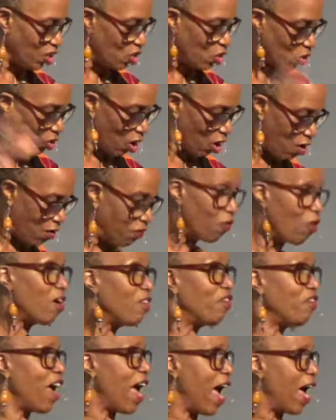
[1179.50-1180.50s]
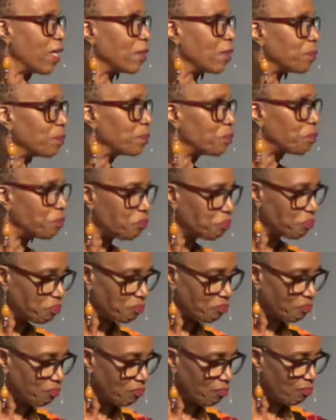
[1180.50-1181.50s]
you know for a fact,
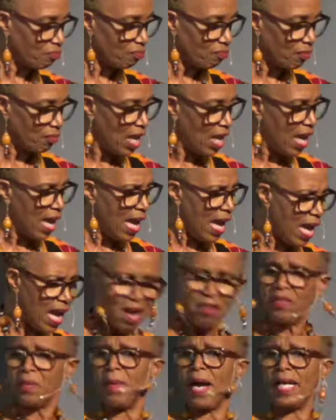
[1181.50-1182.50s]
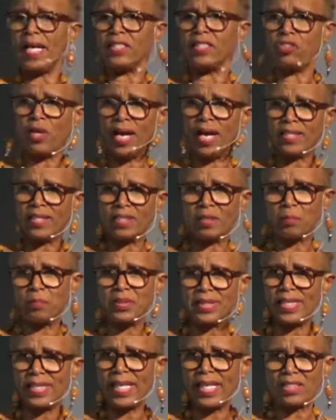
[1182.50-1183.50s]
everybody tries to
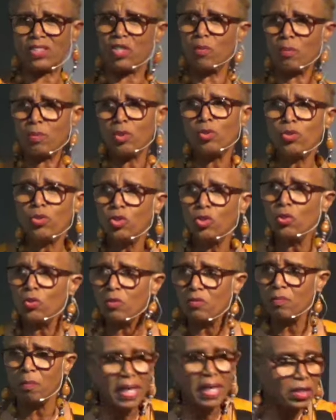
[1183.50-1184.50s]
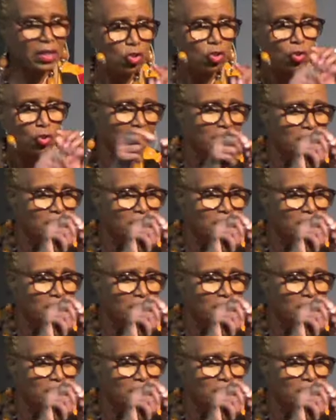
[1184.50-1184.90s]
protect their Bluetooth, make sure